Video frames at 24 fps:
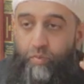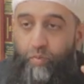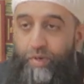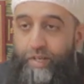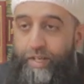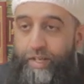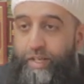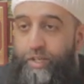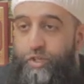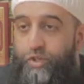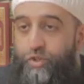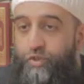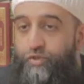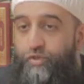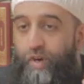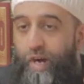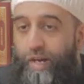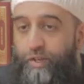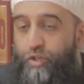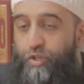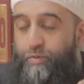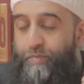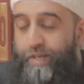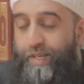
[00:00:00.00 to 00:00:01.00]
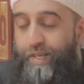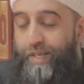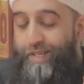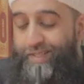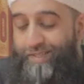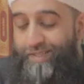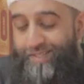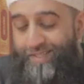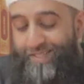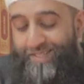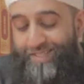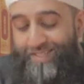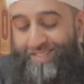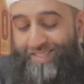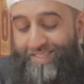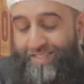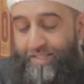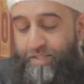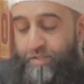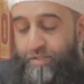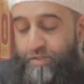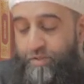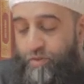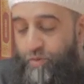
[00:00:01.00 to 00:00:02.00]
we need to try to be
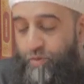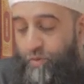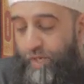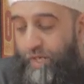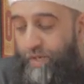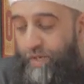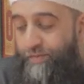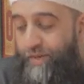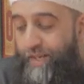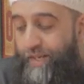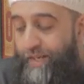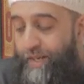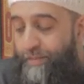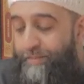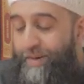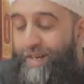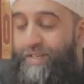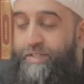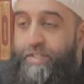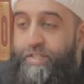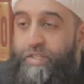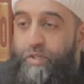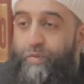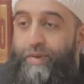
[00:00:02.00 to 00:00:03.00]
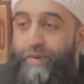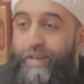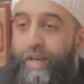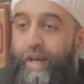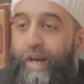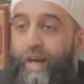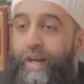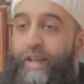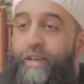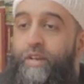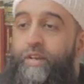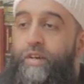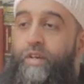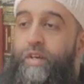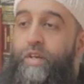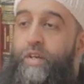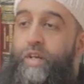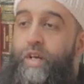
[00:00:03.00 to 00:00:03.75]
consistent to whatever capacity we can